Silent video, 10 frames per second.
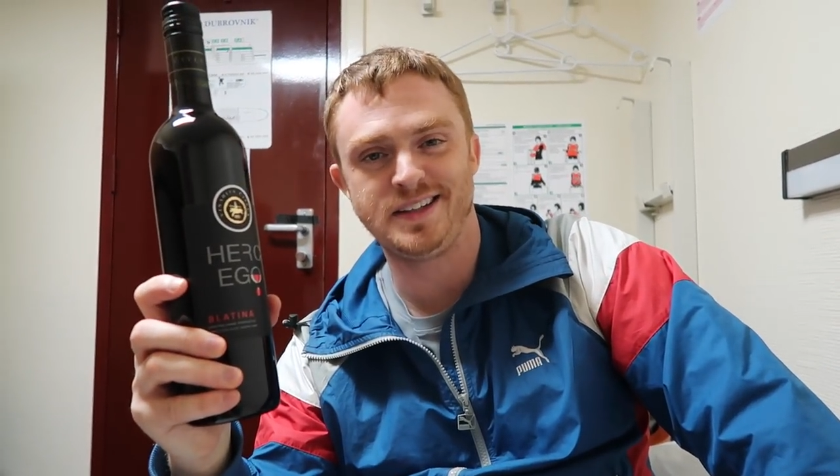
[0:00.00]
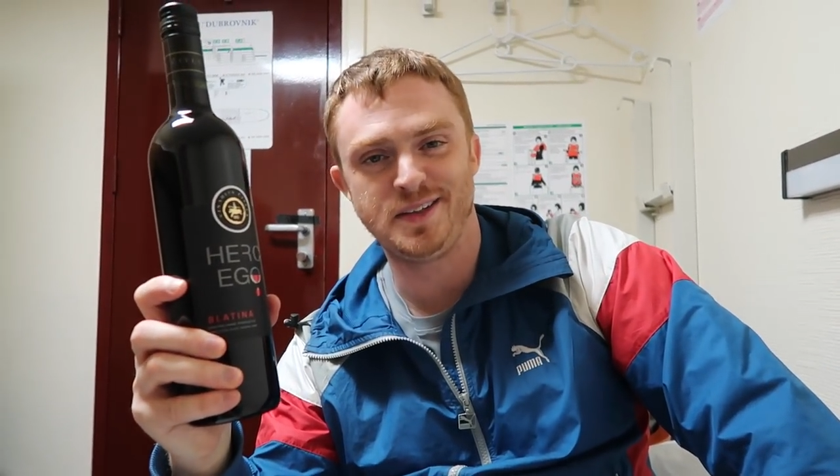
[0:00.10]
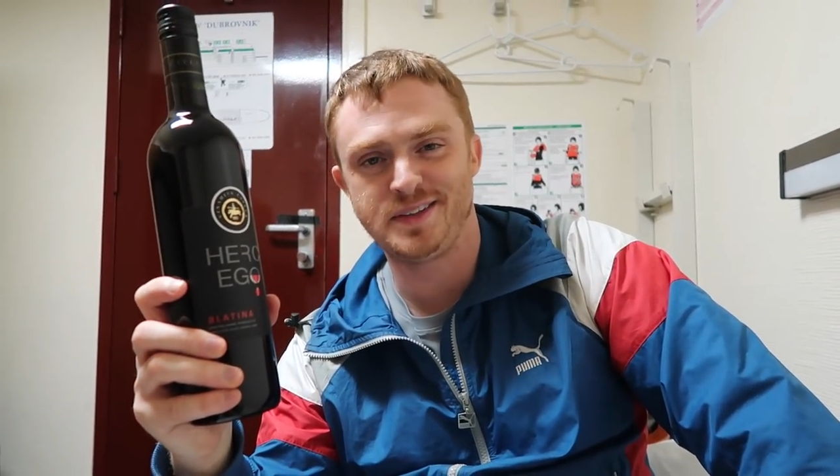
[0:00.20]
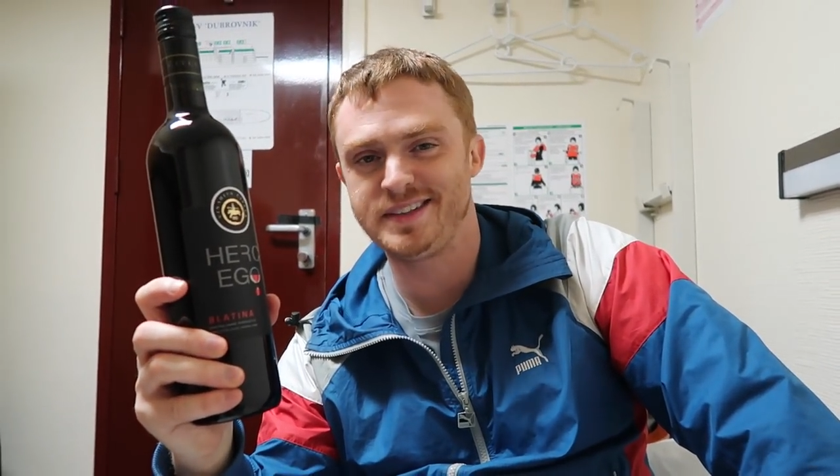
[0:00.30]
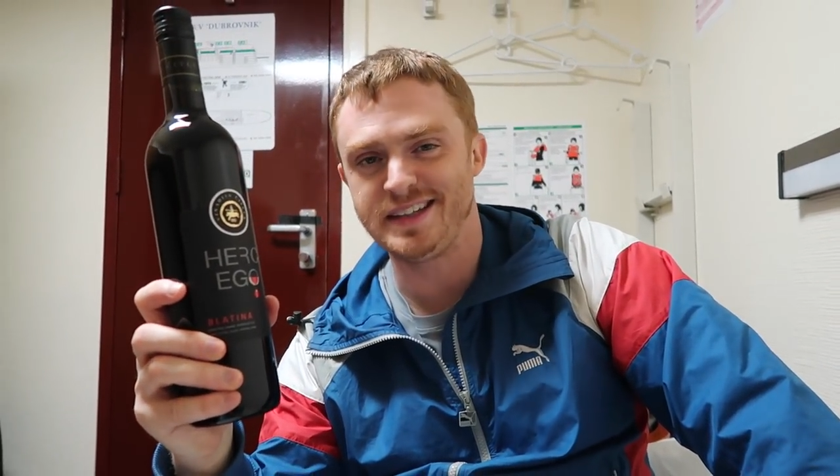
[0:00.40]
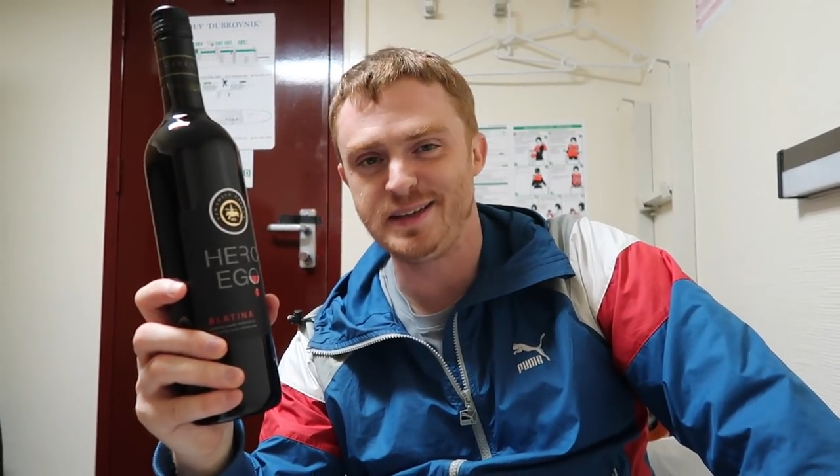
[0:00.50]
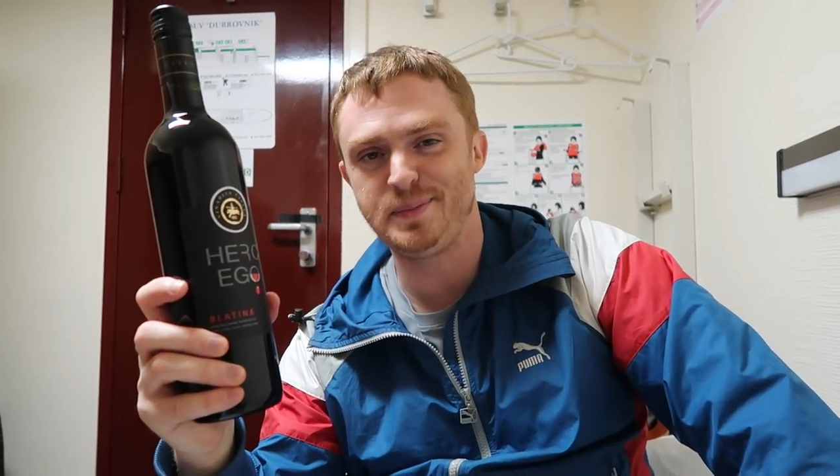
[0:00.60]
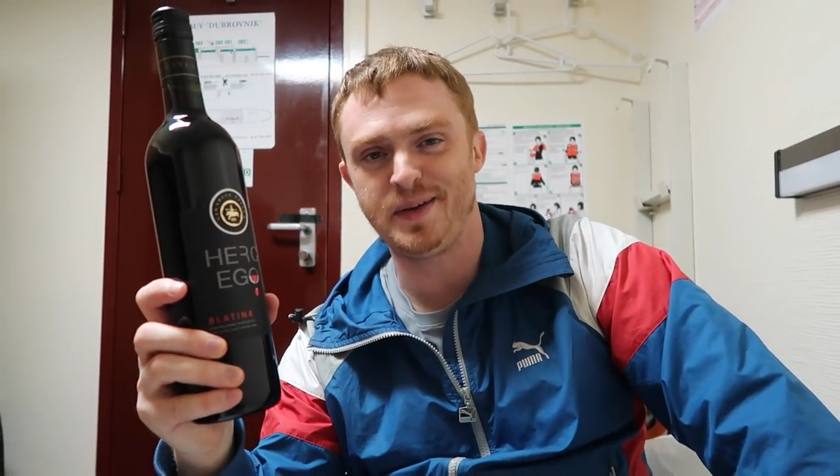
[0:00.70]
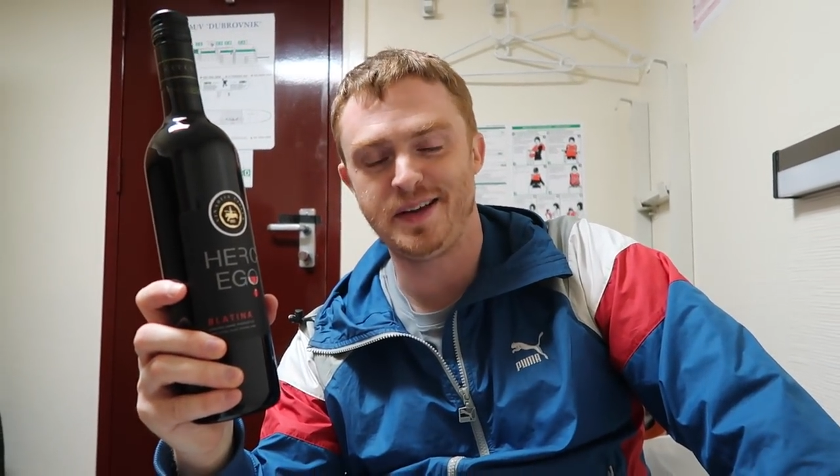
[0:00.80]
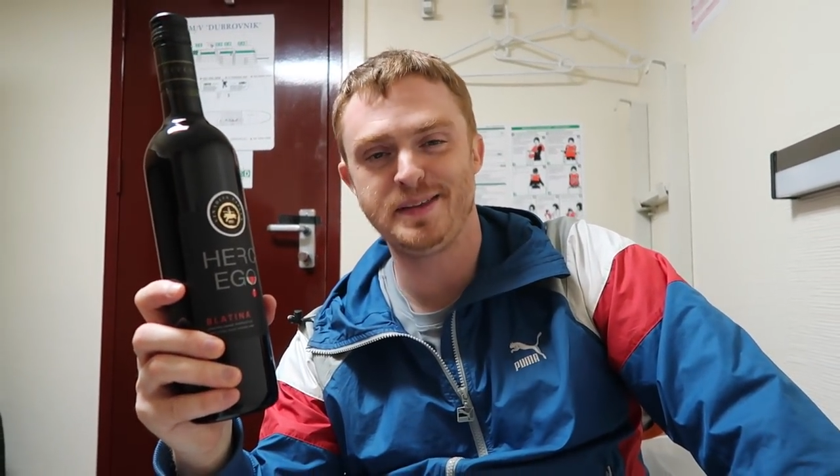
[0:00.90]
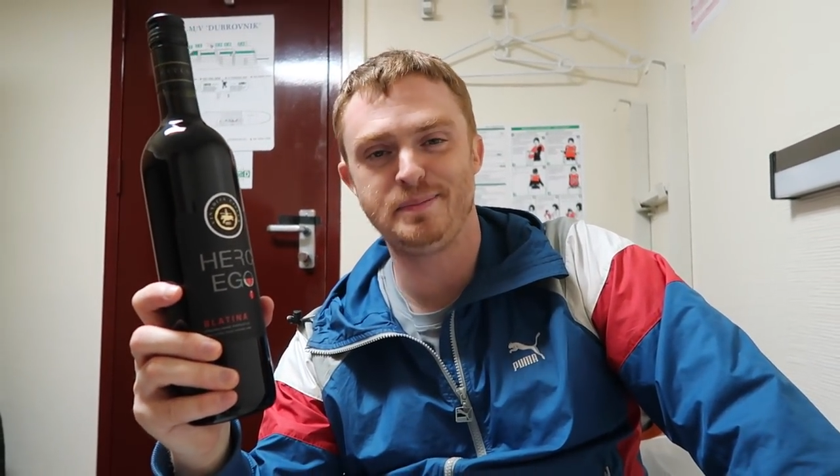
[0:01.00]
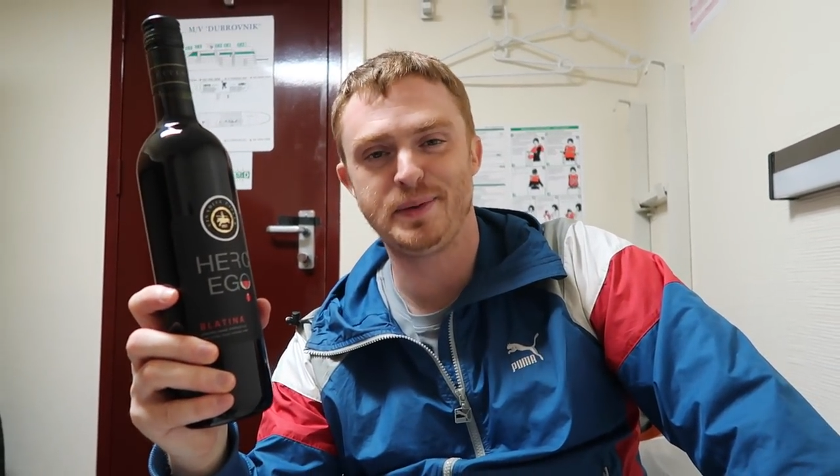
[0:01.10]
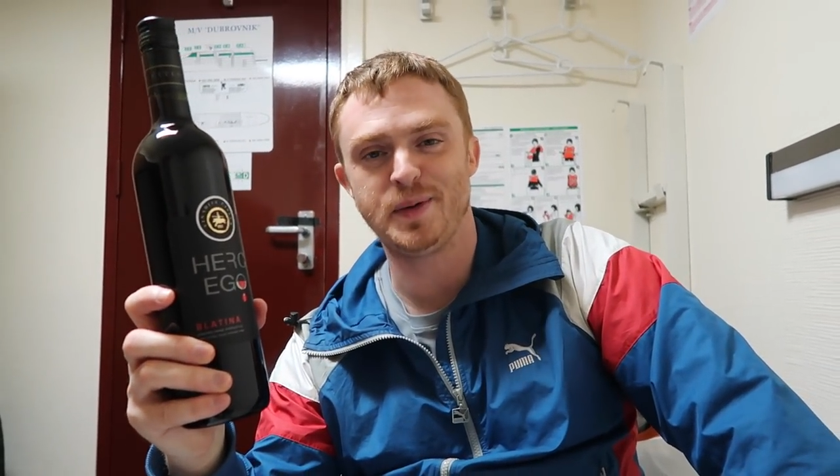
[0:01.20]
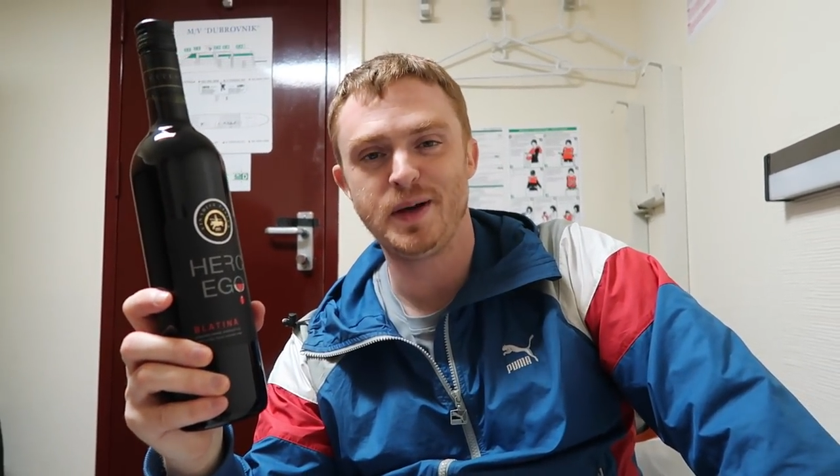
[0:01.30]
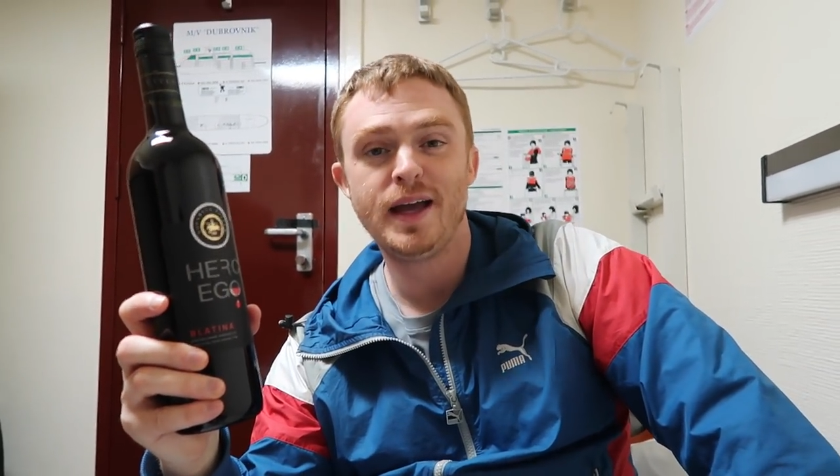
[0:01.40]
you know, sleep on the
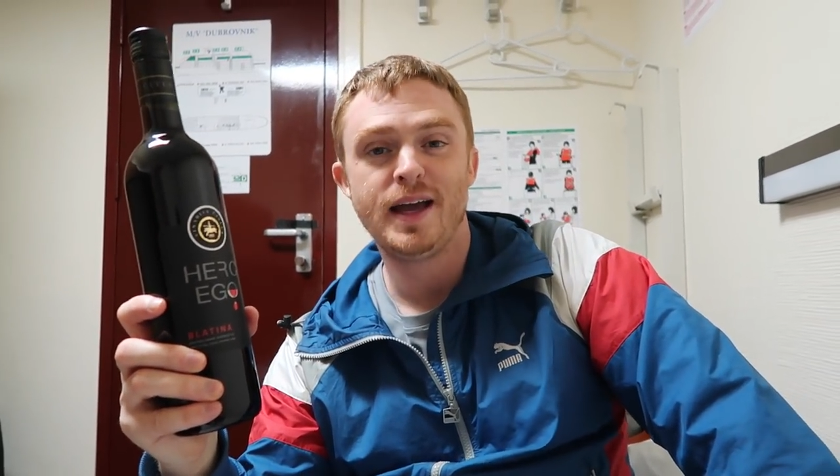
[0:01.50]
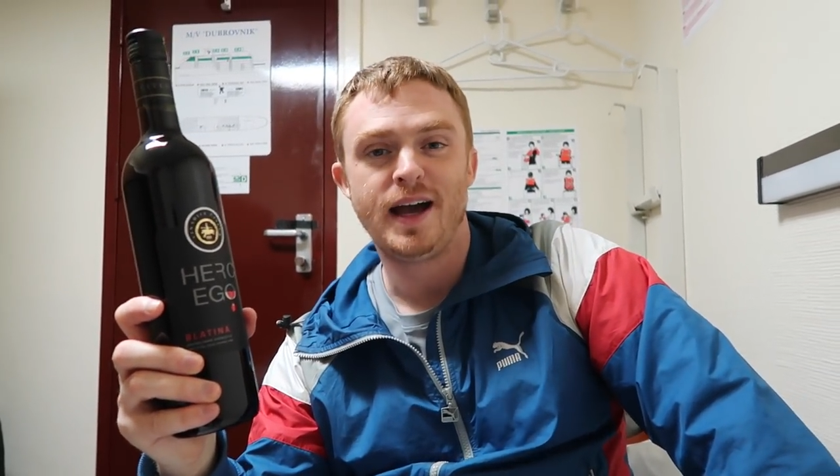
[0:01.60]
boat.